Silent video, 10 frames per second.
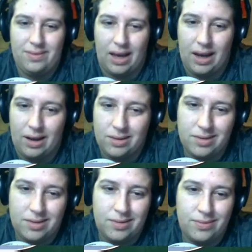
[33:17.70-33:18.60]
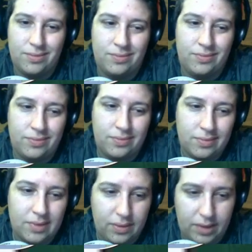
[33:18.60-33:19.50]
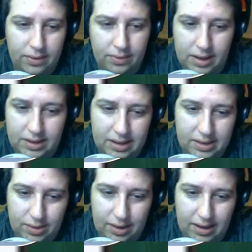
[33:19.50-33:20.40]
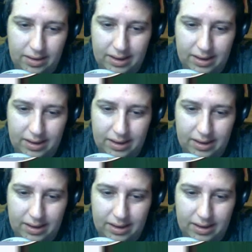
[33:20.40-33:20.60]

Yeah. Firefly danced through the air,